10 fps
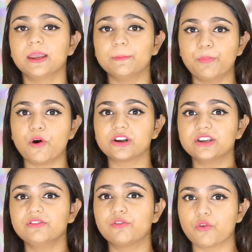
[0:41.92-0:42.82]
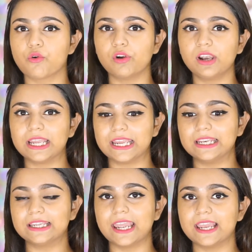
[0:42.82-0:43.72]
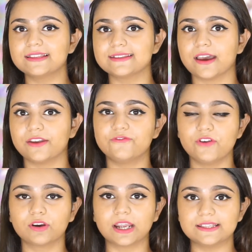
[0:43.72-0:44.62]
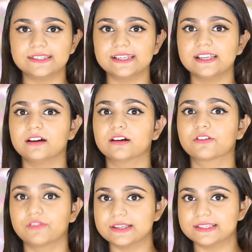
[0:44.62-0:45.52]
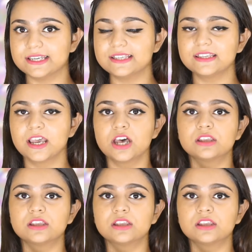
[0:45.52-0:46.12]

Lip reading: important role in case if your concealer creases.